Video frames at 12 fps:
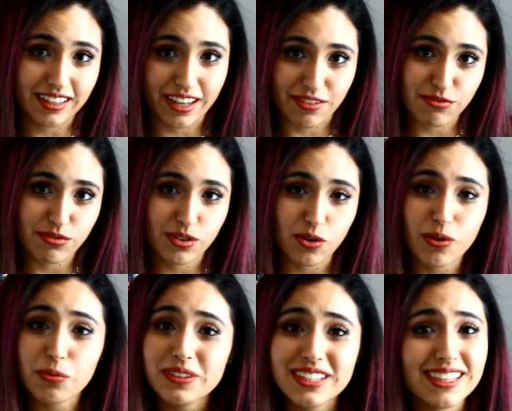life
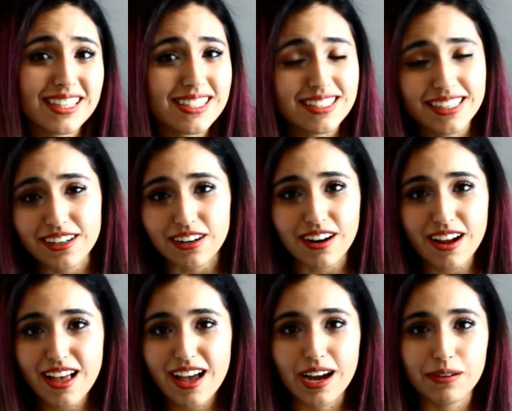or within this year.
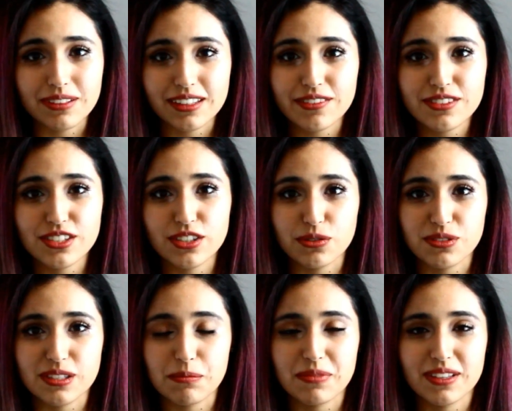I would love to know
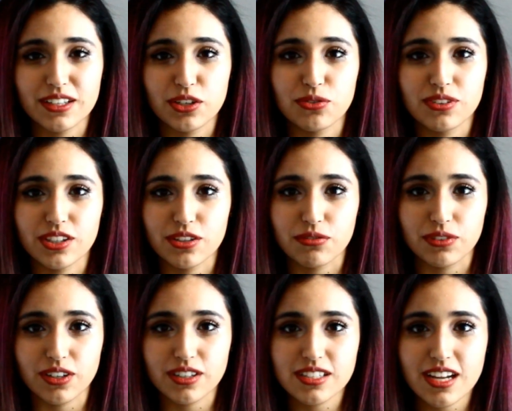something new that
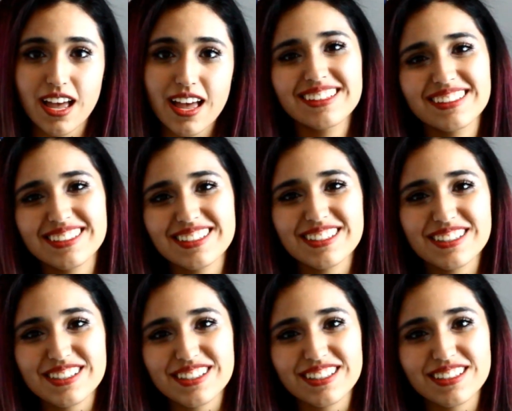you've learned.
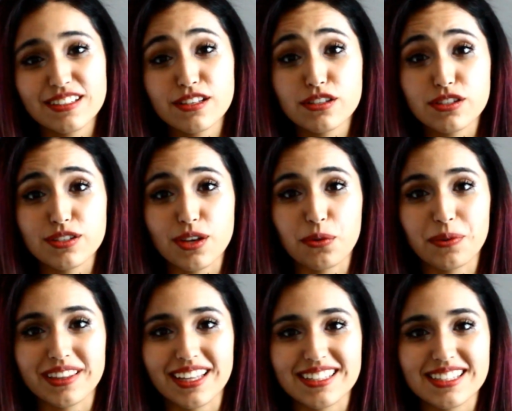So
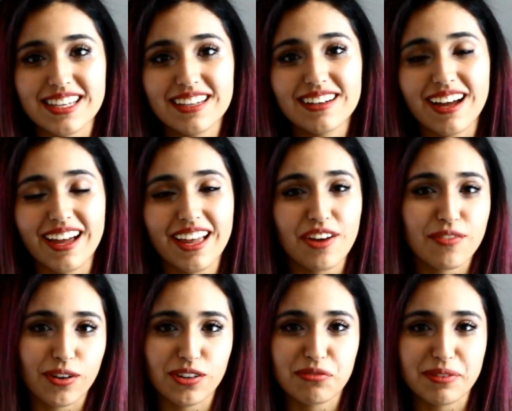with that said, I
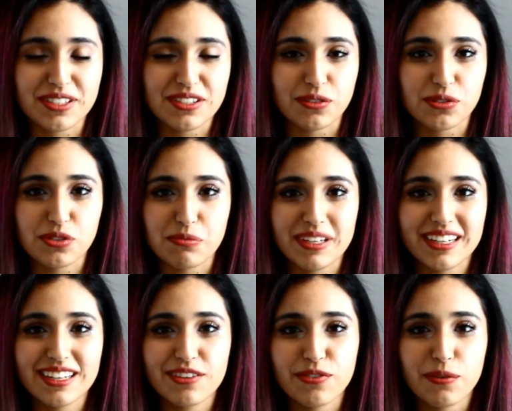have all of my social
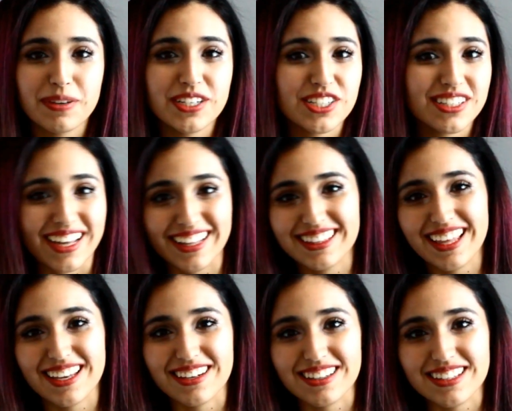media information at
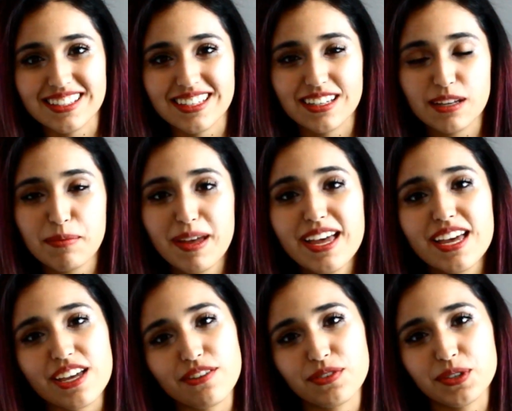the end of this clip.
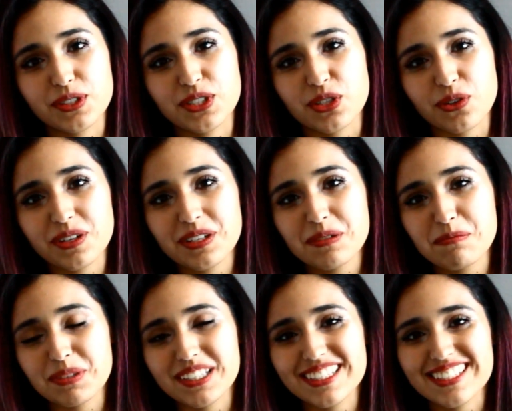If you enjoyed,
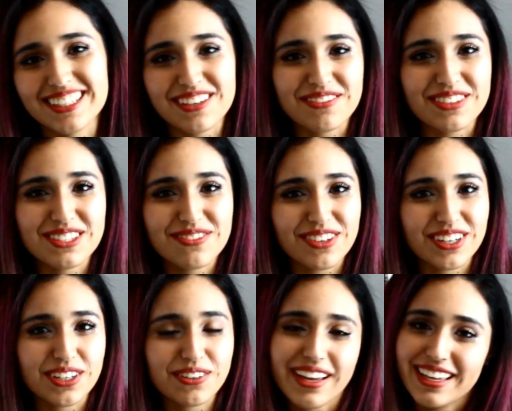please give this
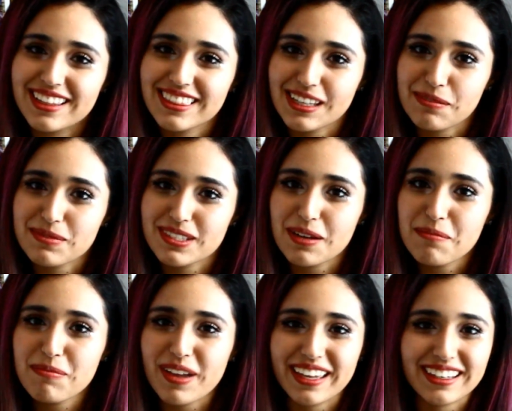video a thumbs
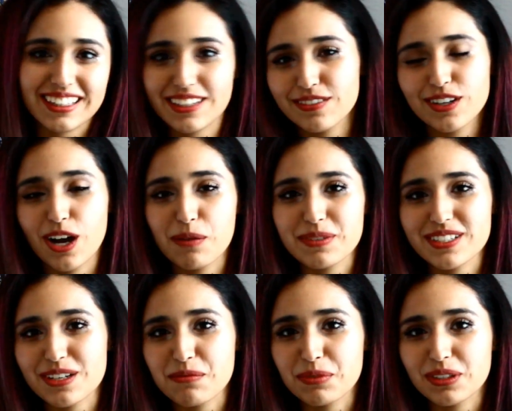up and leave a
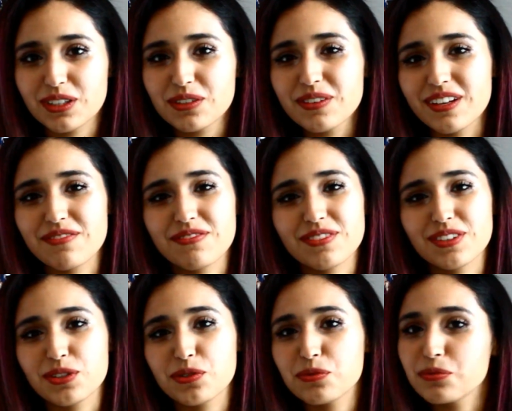comment down below if
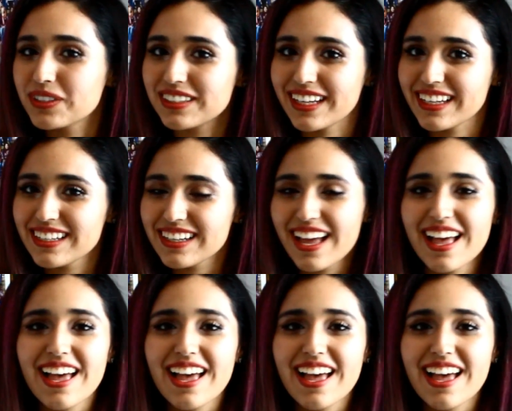you would like.